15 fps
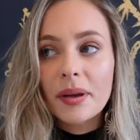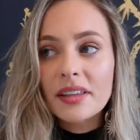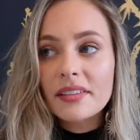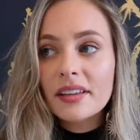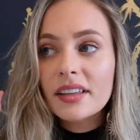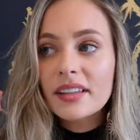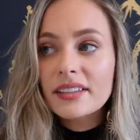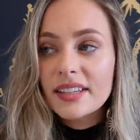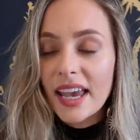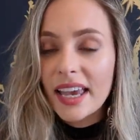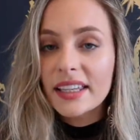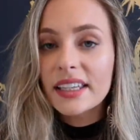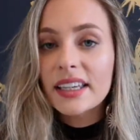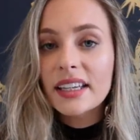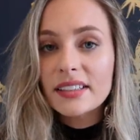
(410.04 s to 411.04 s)
basically
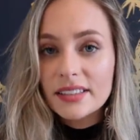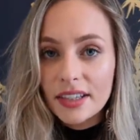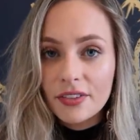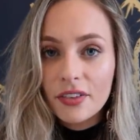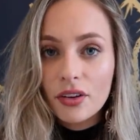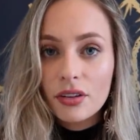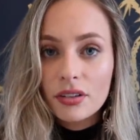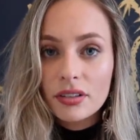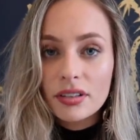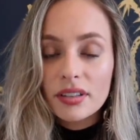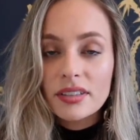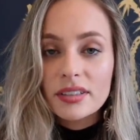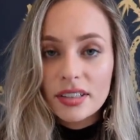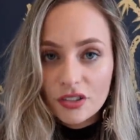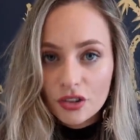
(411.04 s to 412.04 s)
taking a difficult
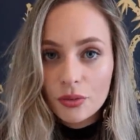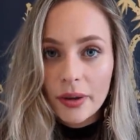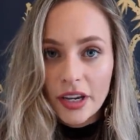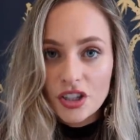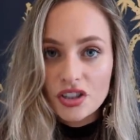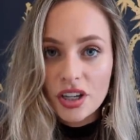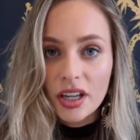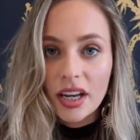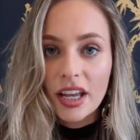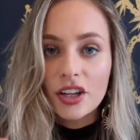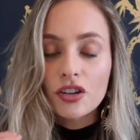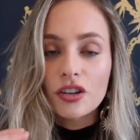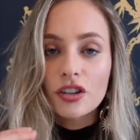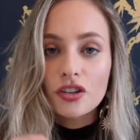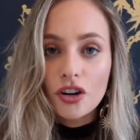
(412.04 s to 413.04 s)
situation and
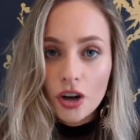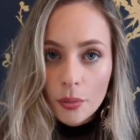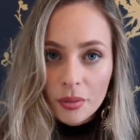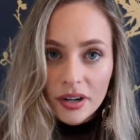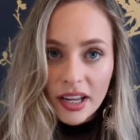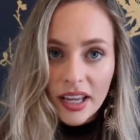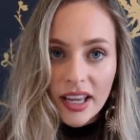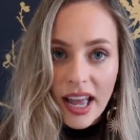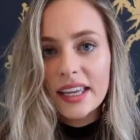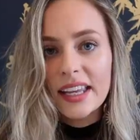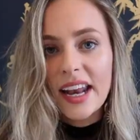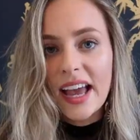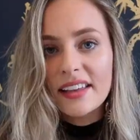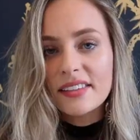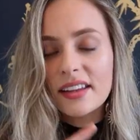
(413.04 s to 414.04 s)
you're interpreting
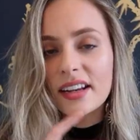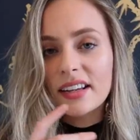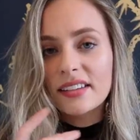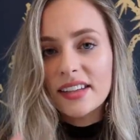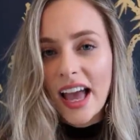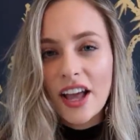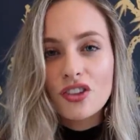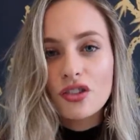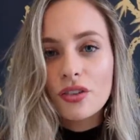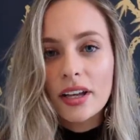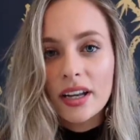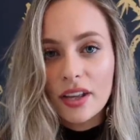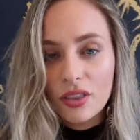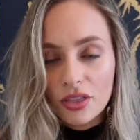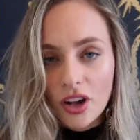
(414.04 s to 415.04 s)
it as an
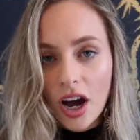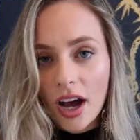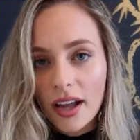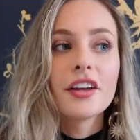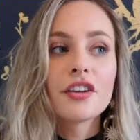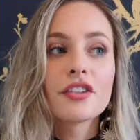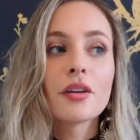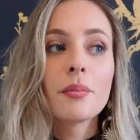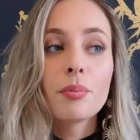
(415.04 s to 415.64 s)
exaggerated thought. There's a